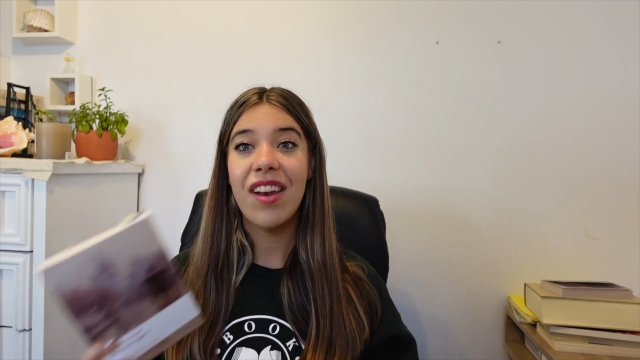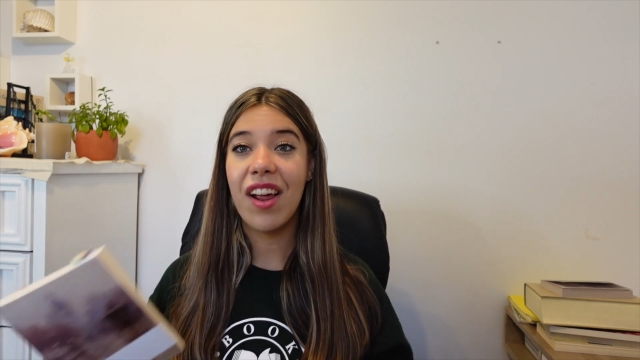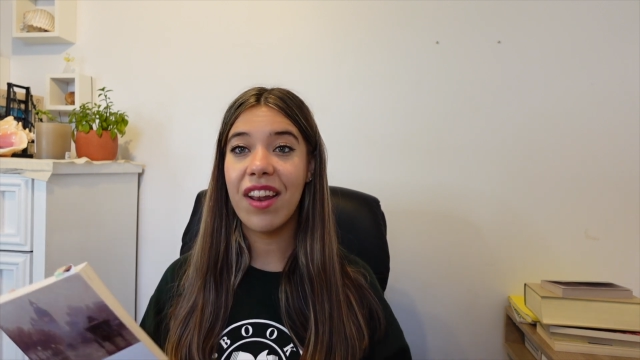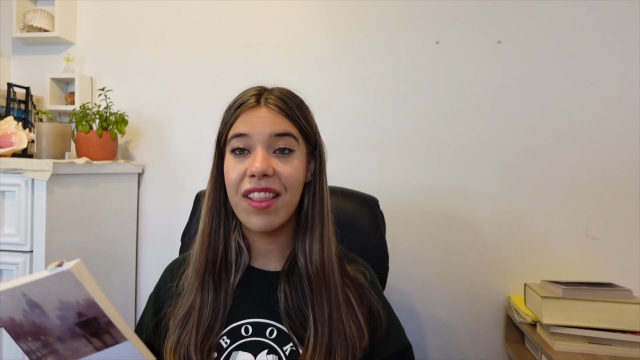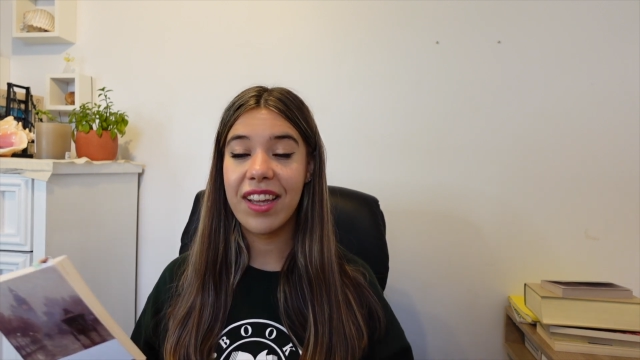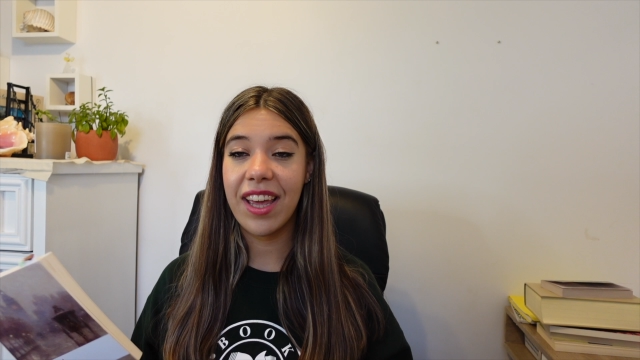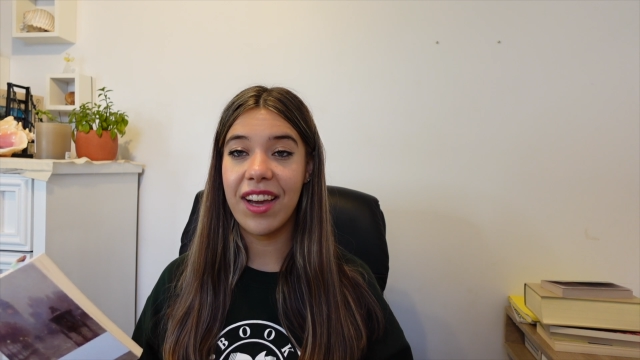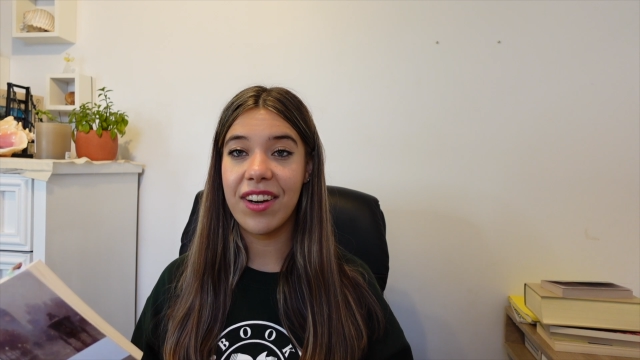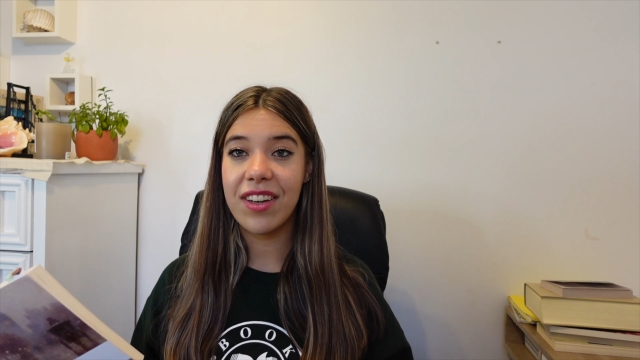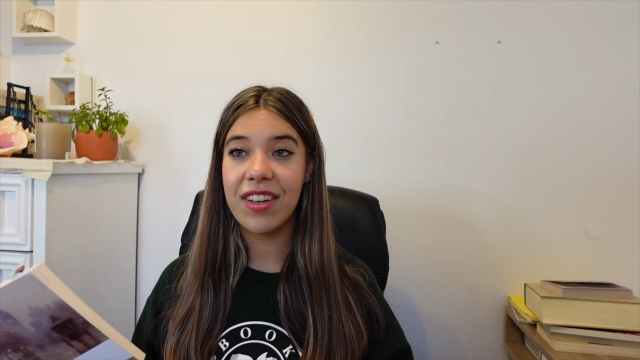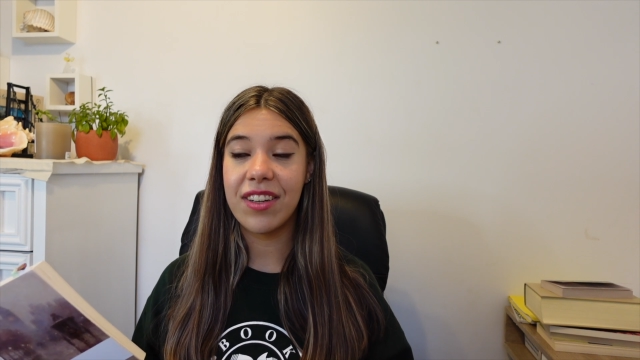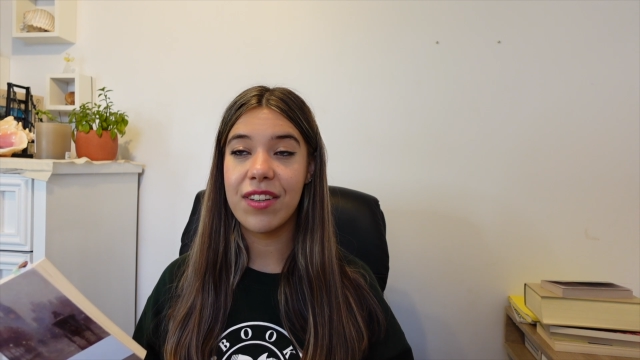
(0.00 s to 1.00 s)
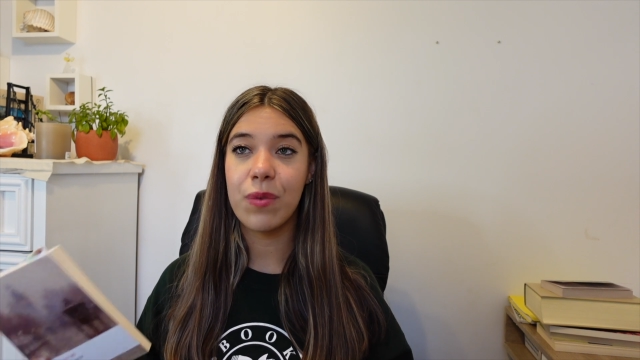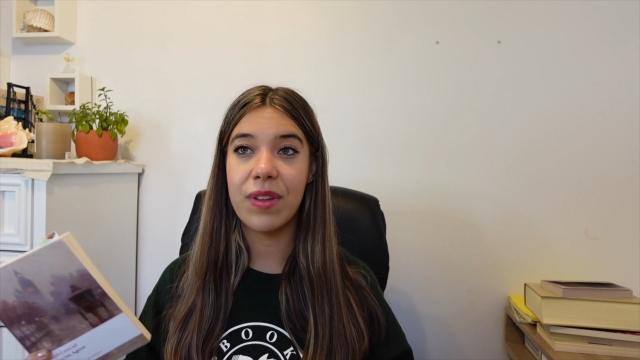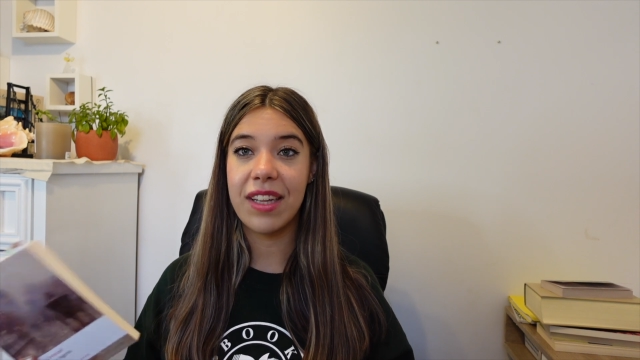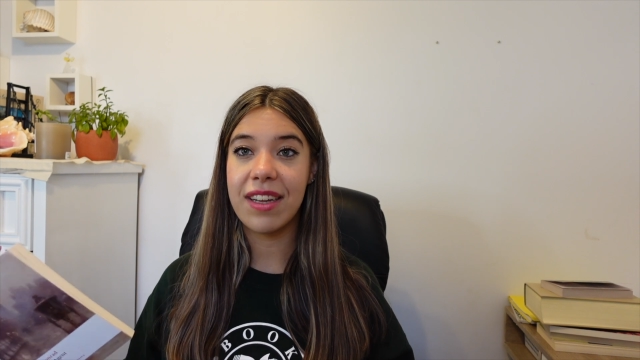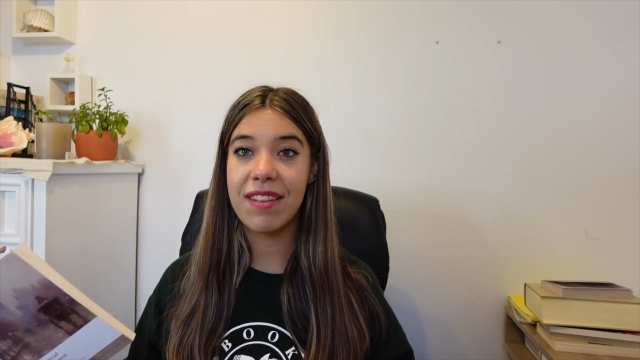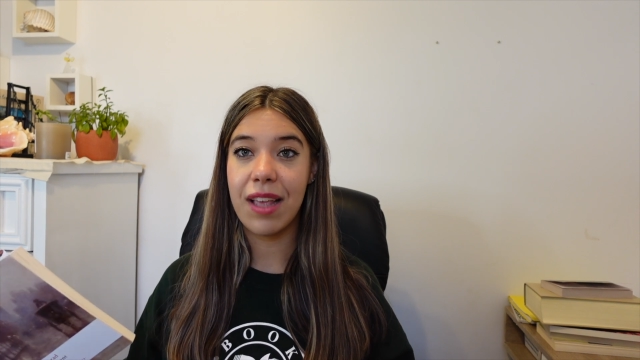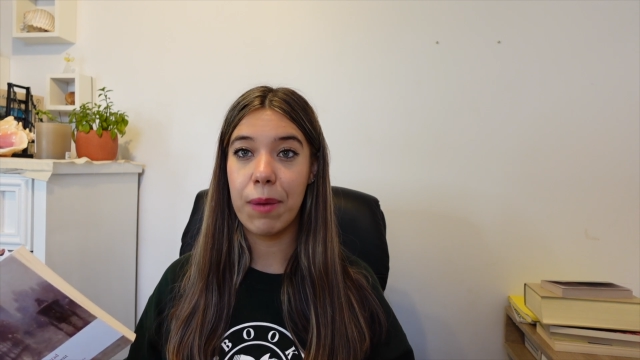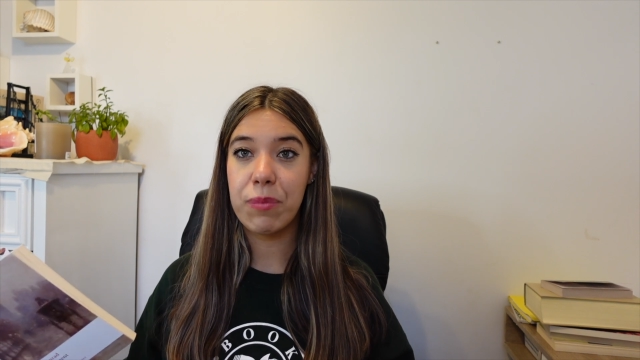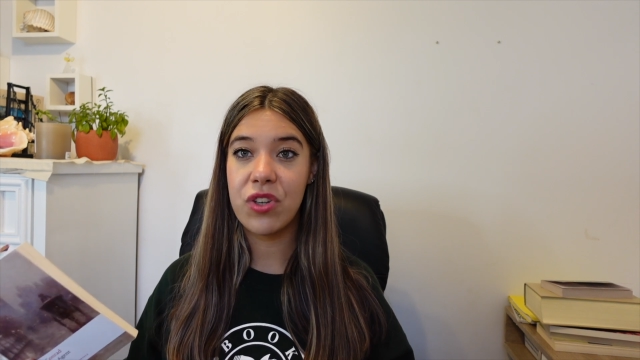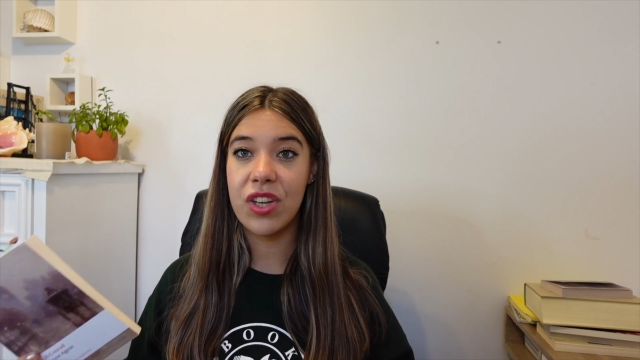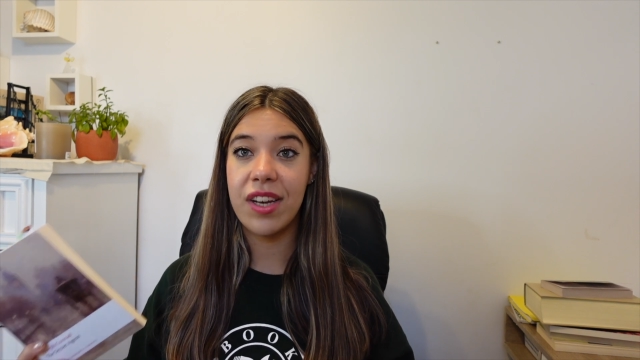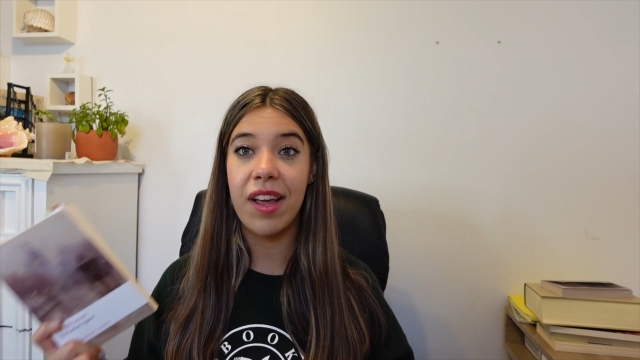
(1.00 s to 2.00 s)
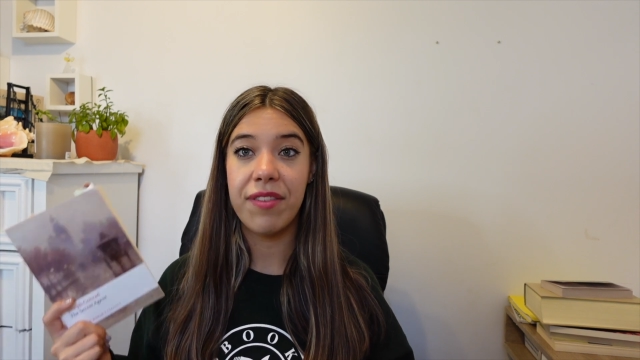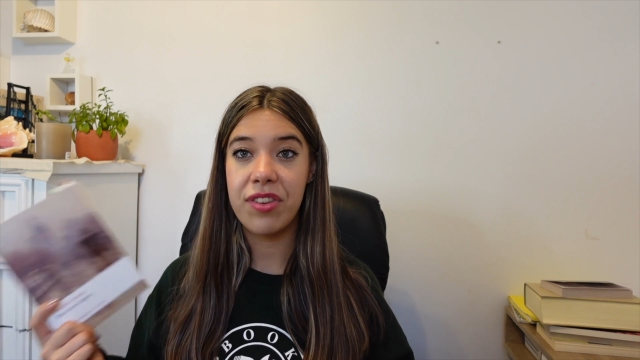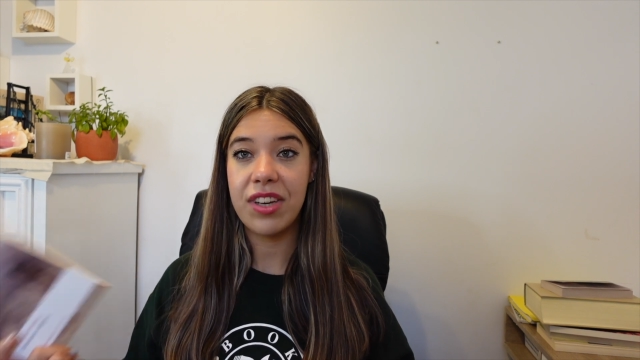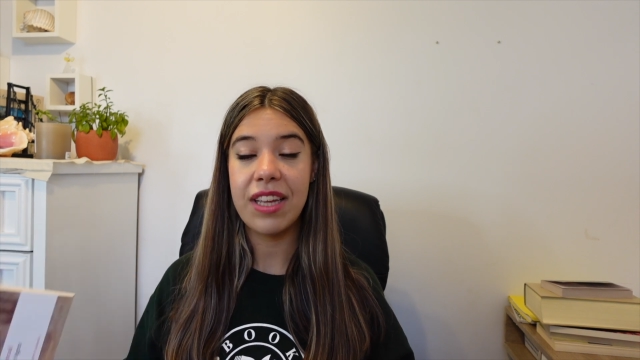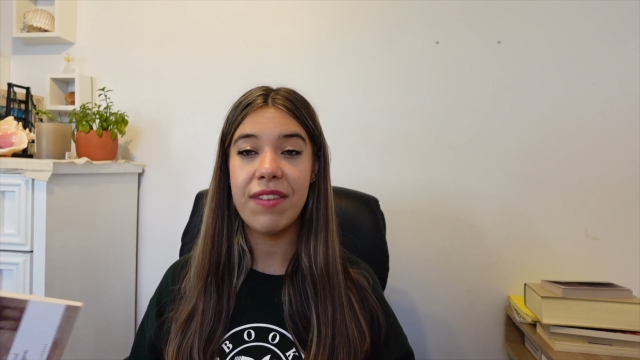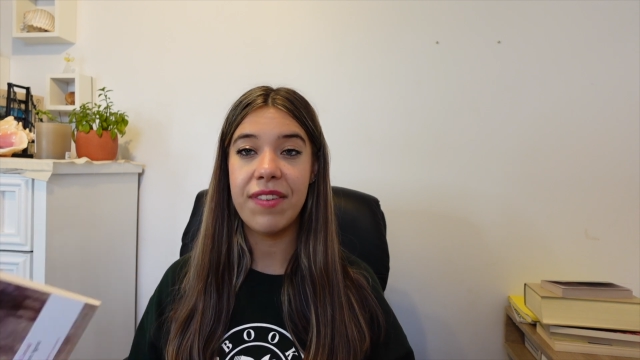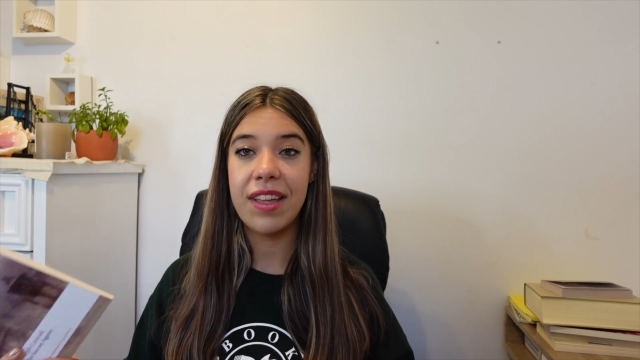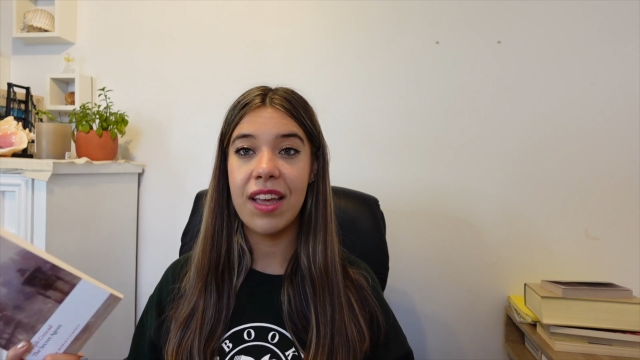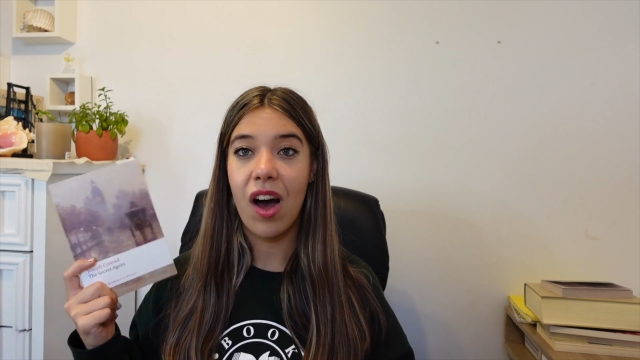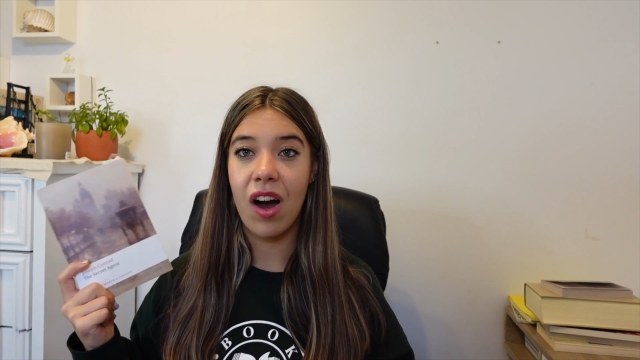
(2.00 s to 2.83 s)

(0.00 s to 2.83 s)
None of the characters, with the exception of Stevie,